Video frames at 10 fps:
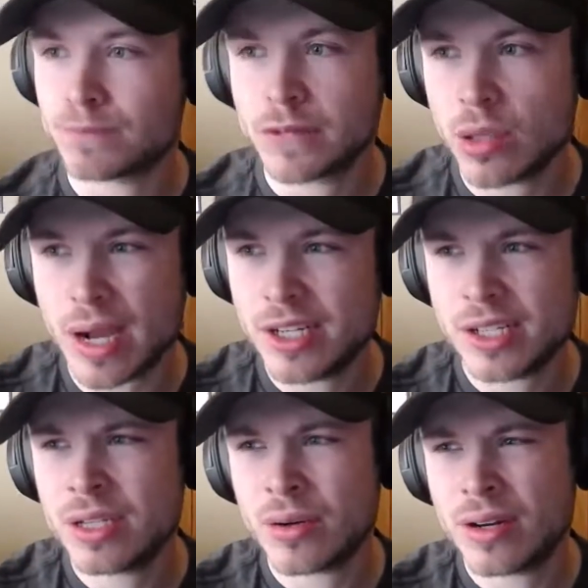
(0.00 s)
So I
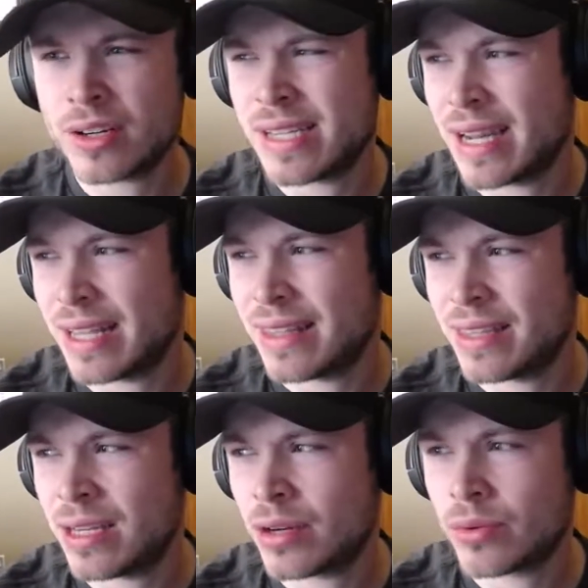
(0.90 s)
just don't understand. I
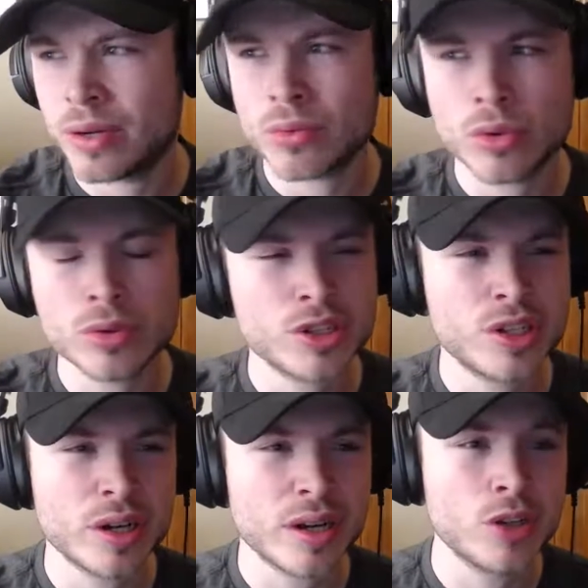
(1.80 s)
think the unwritten rules
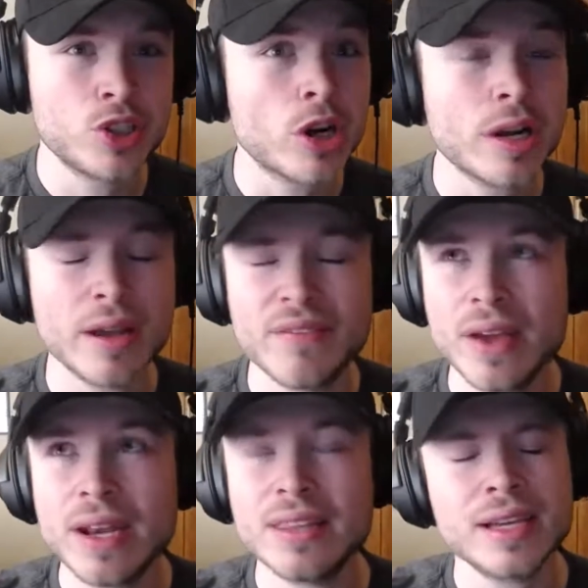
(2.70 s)
could turn, if
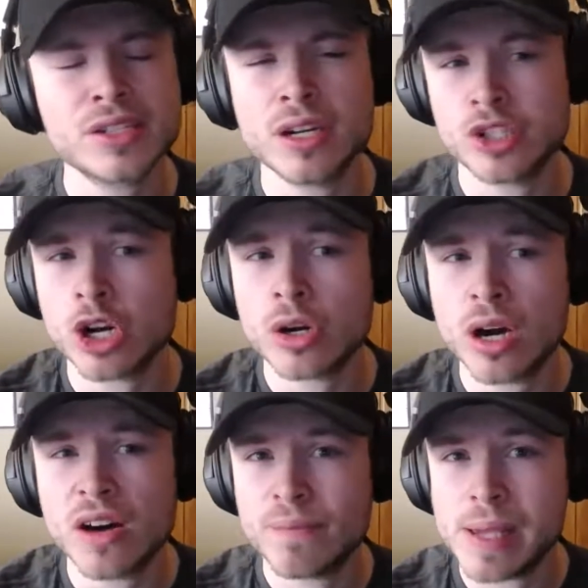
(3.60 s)
anything, it's going to turn
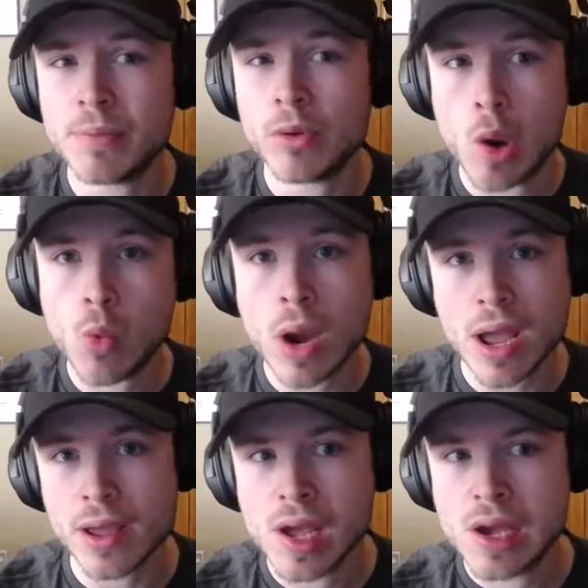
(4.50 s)
off people
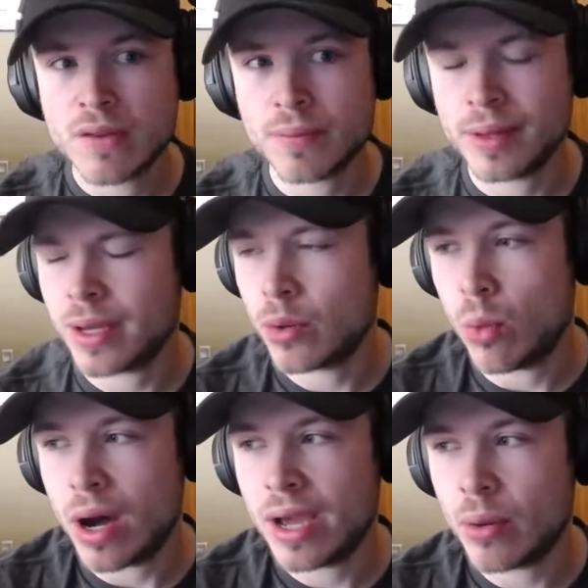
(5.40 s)
away from being like,
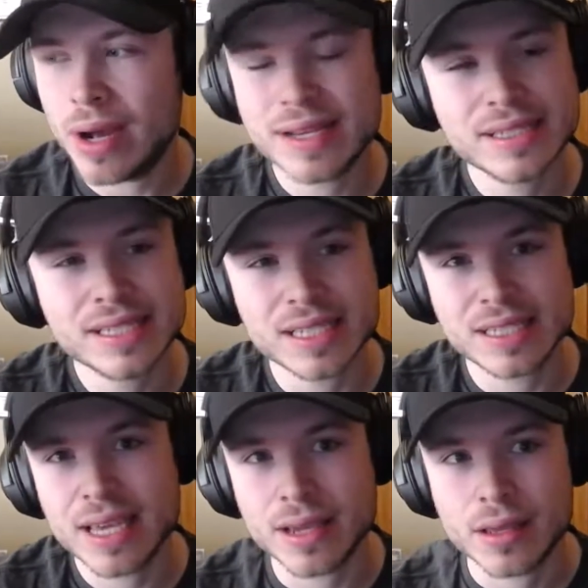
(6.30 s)
why is this a
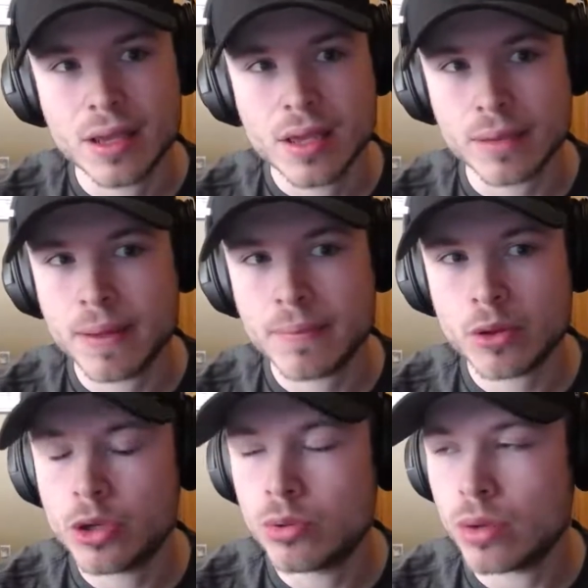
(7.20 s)
thing? Like,
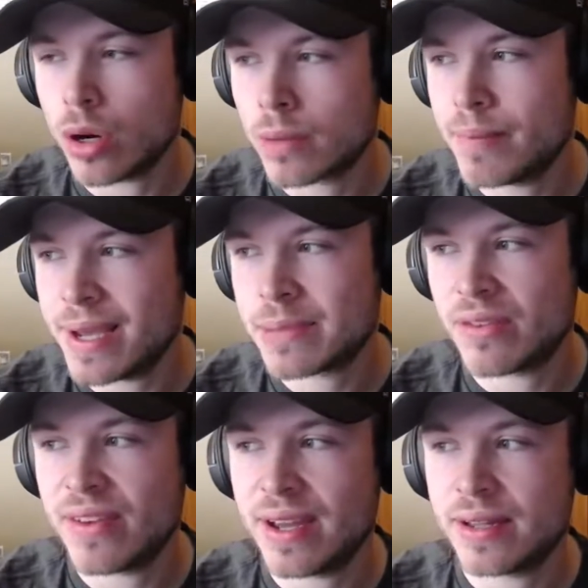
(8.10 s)
people who aren't
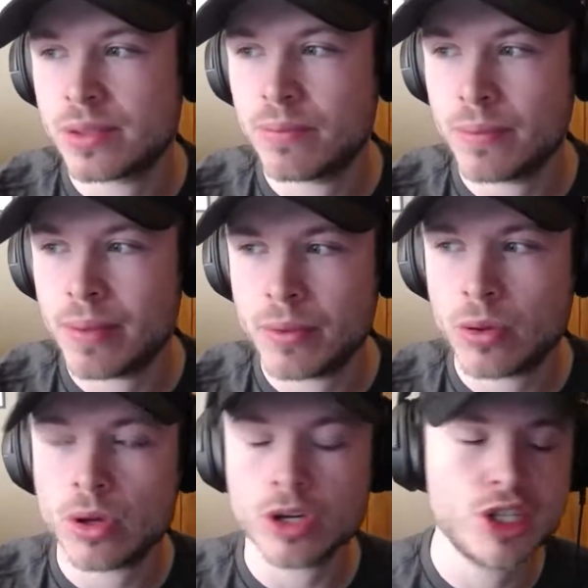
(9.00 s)
baseball fans, but
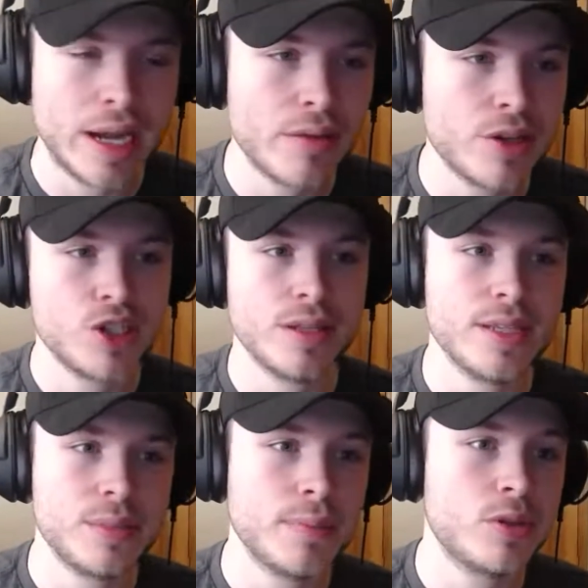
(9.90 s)
people are challenging
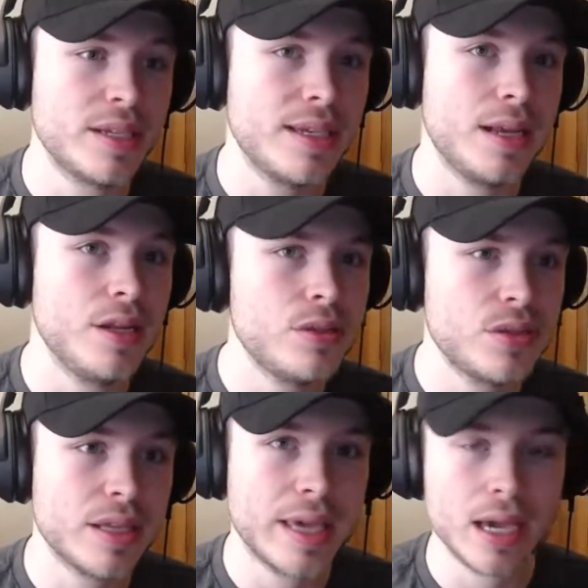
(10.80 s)
these people to get
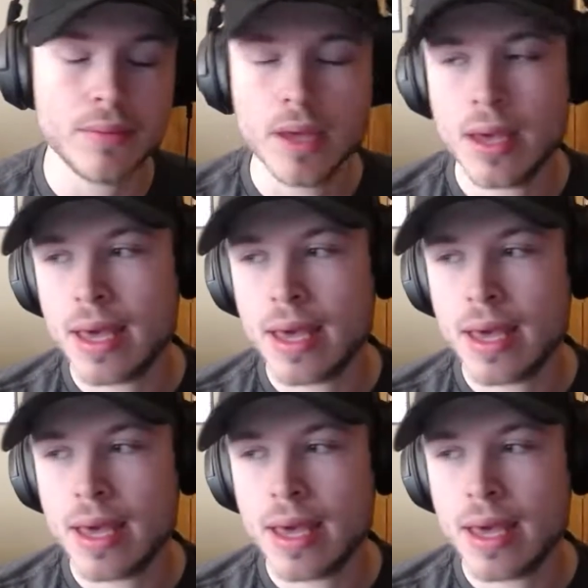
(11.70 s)
into the game.